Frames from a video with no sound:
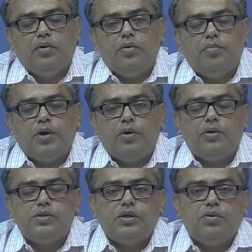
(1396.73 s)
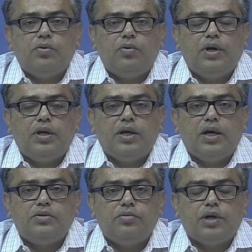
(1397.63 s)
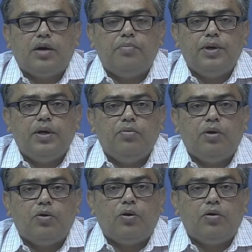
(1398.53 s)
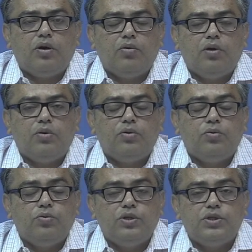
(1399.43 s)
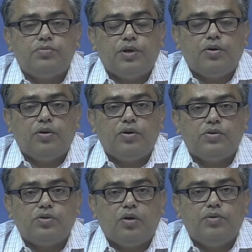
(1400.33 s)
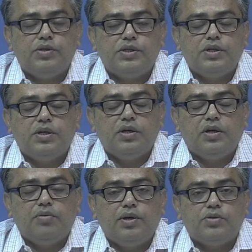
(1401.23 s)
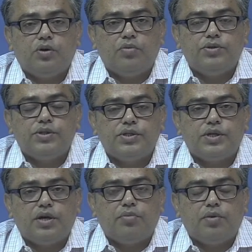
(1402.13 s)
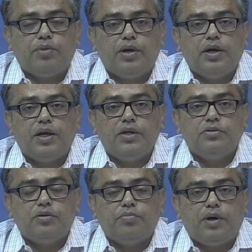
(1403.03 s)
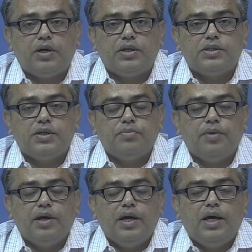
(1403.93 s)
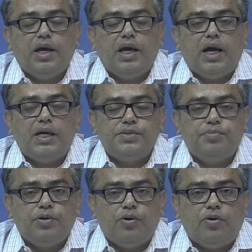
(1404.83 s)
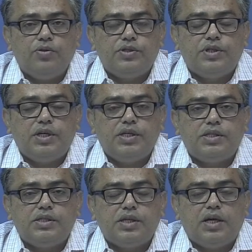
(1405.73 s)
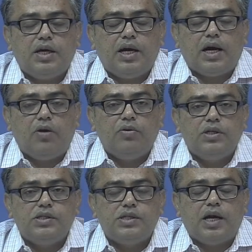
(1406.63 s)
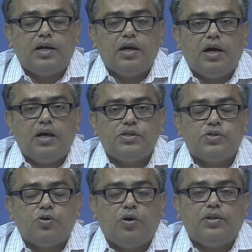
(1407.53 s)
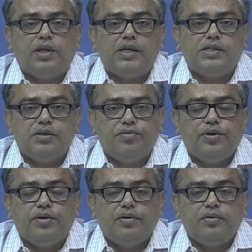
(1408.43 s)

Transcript: Because in case of the company, you are not required to do this particular solvency, giving a solvency statement, but in case of the partnership, as because these accounting standard are not that severe,